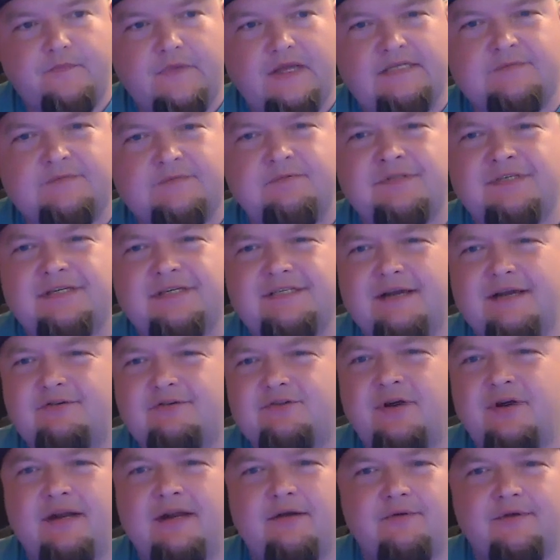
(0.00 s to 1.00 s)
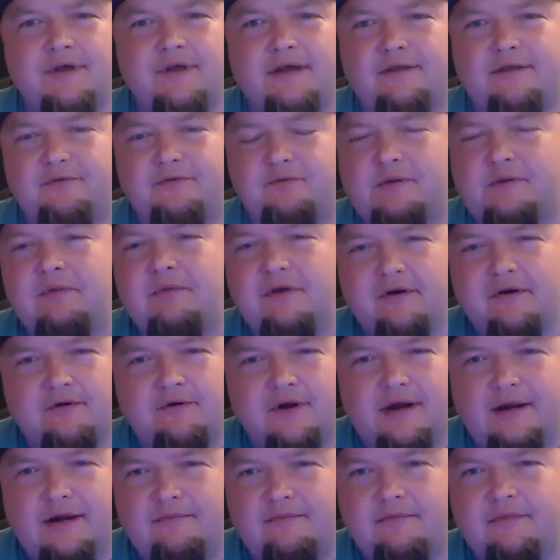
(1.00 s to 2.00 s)
Especially because I was trying it with like three
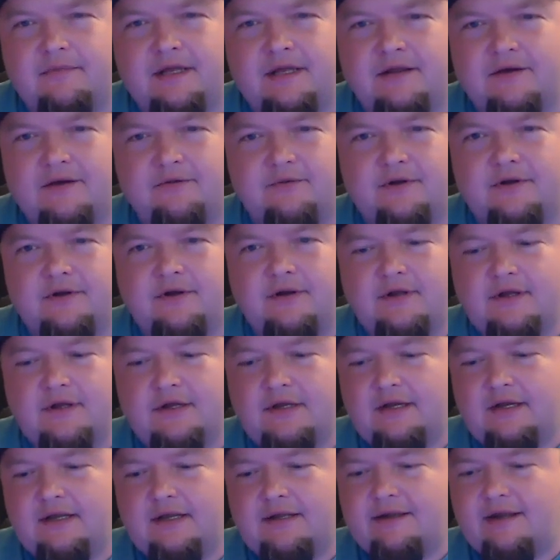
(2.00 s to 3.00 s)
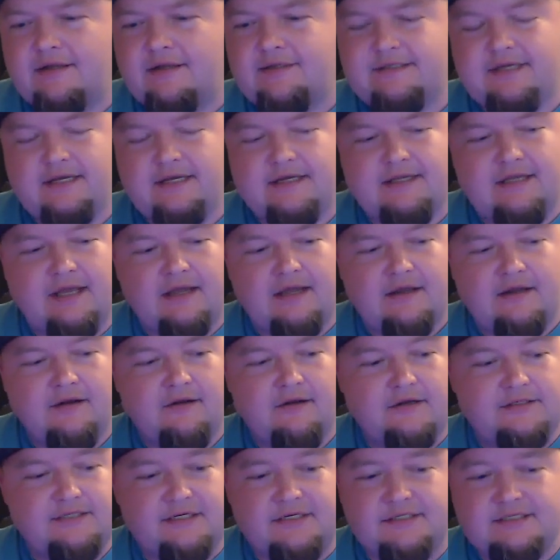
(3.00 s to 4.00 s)
milligram e liquid, and that's like that. You
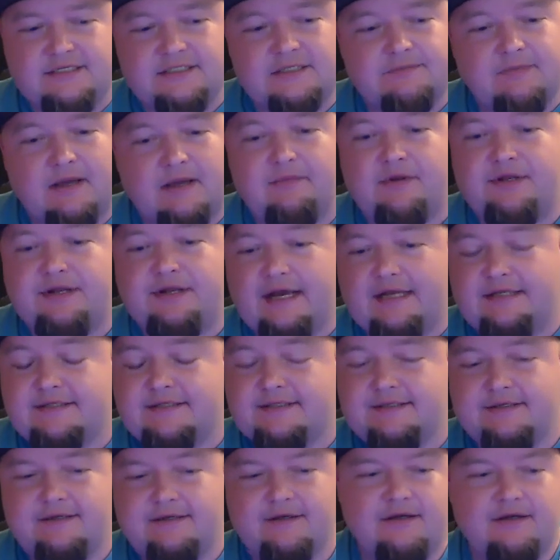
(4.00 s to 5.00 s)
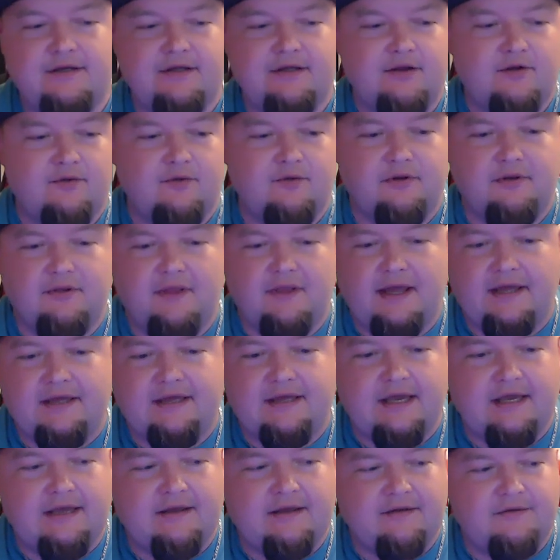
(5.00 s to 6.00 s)
know, Genesis might be nice with like
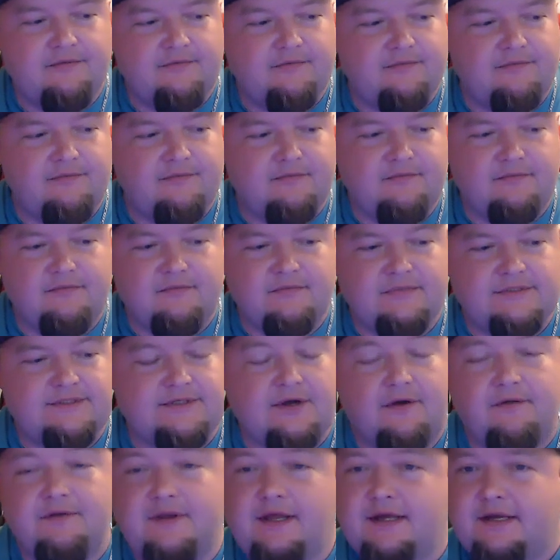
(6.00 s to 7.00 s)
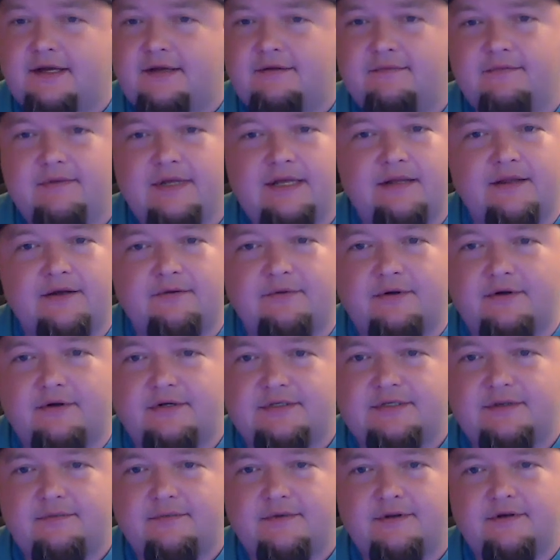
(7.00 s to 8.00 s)
a Saltnik e liquid or
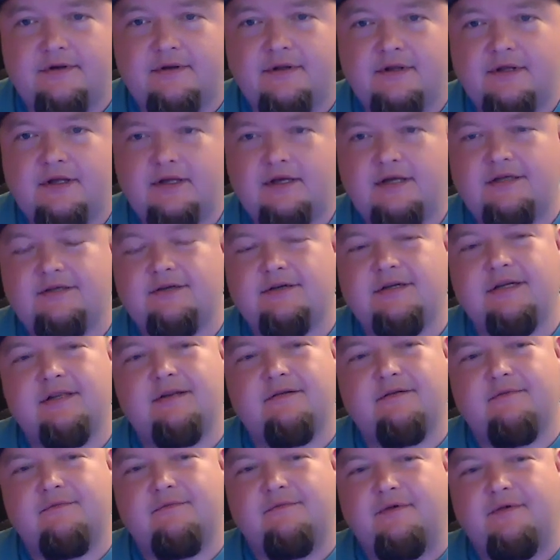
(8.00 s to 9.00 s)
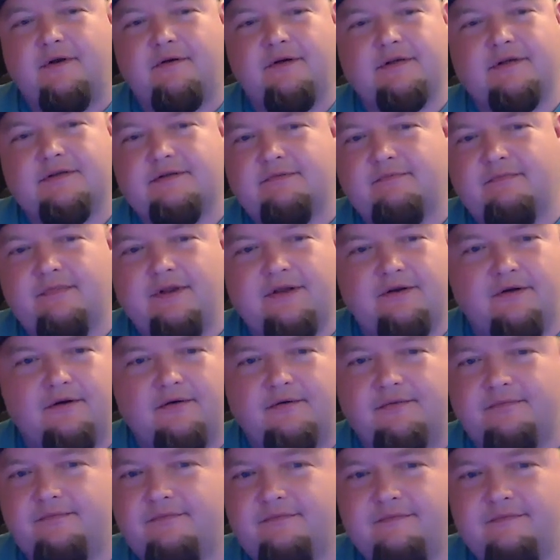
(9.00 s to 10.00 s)
something because you're getting very little